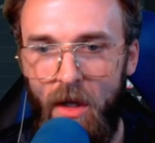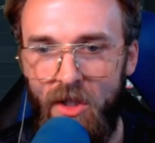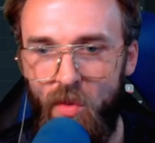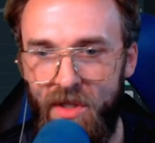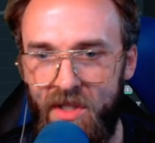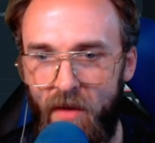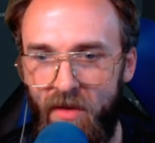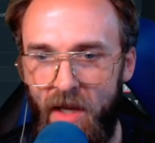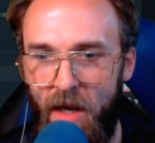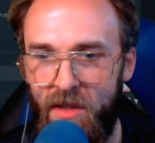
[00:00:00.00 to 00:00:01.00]

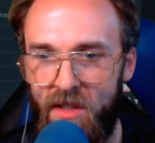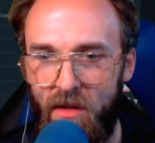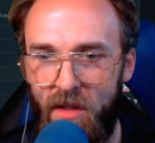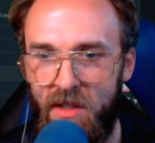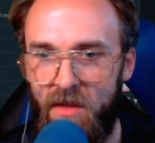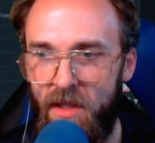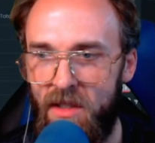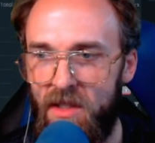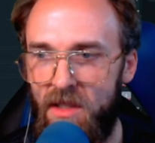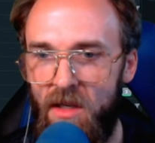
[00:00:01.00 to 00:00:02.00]
twenty-seven thousand dollars,
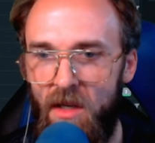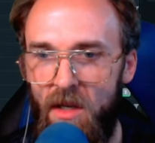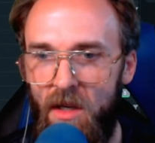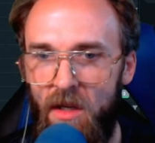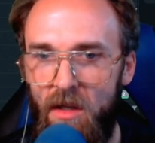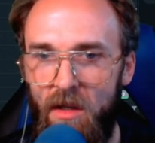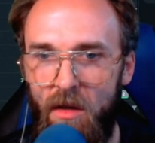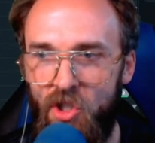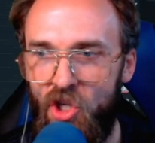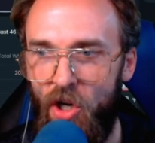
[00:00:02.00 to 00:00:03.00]
that's, that's a
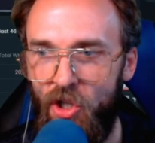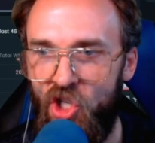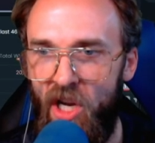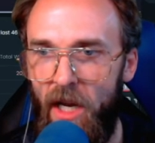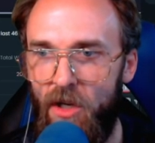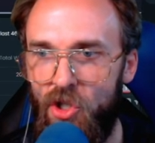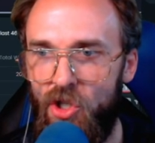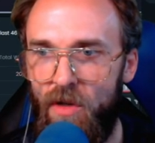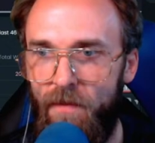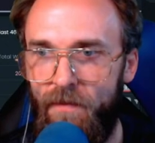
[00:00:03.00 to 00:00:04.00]
chunk of change.